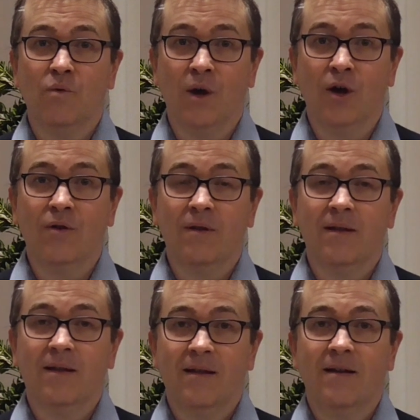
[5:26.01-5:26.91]
Well,
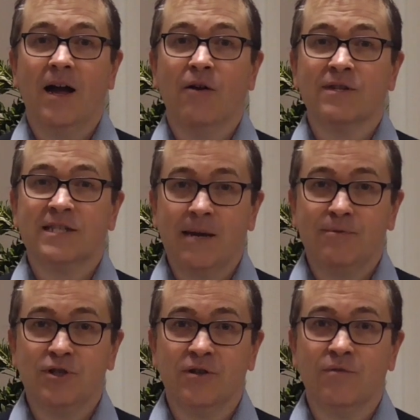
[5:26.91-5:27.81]
a
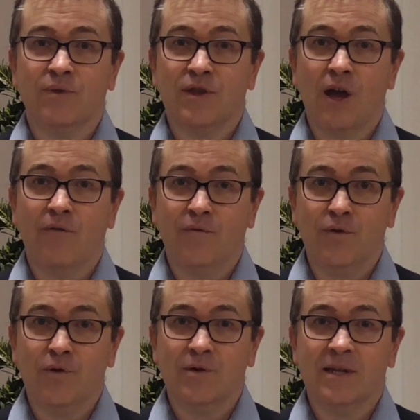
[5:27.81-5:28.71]
reception with no
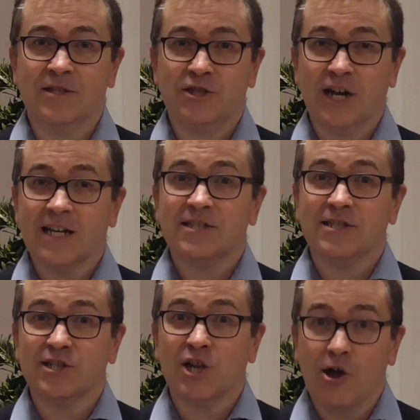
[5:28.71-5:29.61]
food is just
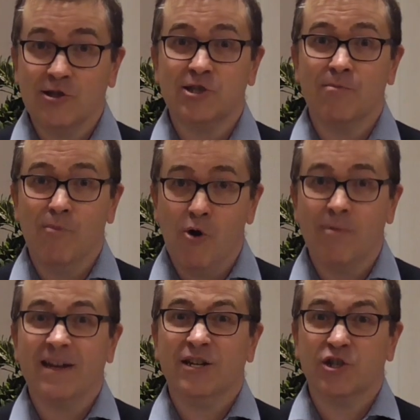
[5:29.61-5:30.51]
as lonesome,
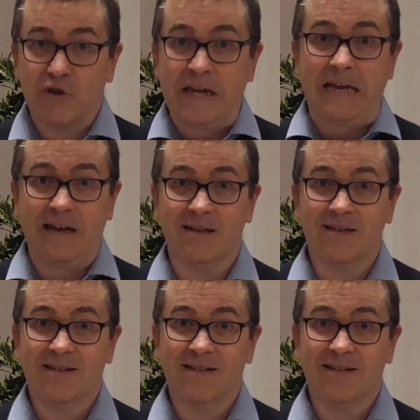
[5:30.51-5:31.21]
morbid and drear,